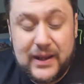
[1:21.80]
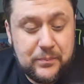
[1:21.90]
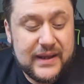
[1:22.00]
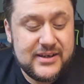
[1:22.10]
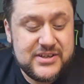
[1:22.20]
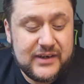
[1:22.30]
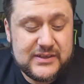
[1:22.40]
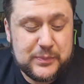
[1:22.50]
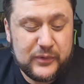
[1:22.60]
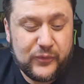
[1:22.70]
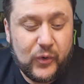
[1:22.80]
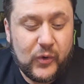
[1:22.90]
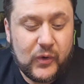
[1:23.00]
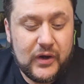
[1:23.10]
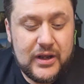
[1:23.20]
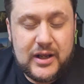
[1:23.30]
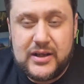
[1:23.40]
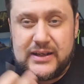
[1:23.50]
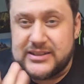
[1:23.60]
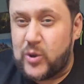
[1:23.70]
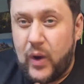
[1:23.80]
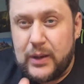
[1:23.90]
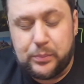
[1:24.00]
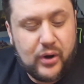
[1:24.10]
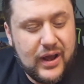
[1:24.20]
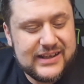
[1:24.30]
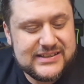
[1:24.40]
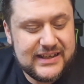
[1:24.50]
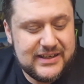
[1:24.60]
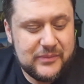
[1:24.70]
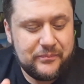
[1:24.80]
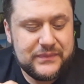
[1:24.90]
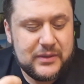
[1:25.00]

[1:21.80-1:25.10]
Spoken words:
had Ben & Jerry's before. It's quite pricey,